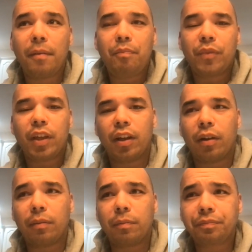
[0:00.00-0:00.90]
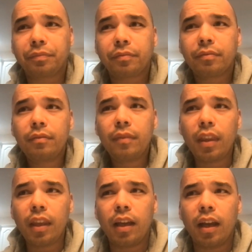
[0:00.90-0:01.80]
you know,
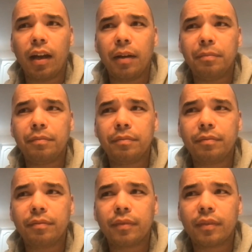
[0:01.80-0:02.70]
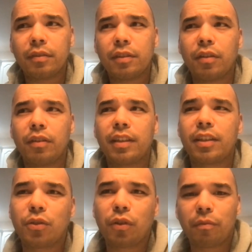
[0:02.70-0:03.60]
um so this is sort